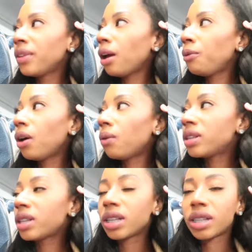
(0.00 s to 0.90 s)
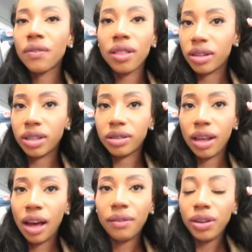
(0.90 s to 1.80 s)
and we always take 7th
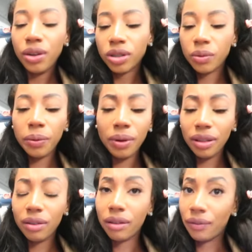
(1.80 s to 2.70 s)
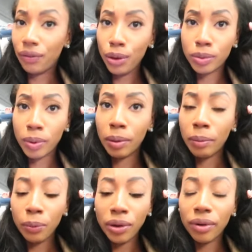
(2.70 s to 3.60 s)
Avenue, so we were a little confused, baby,
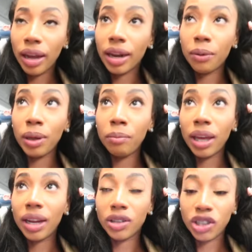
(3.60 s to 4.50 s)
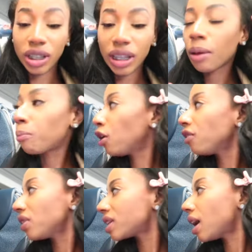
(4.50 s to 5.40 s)
but we ran and we made it just like
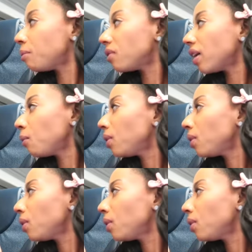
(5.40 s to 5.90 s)
perfect timing, right?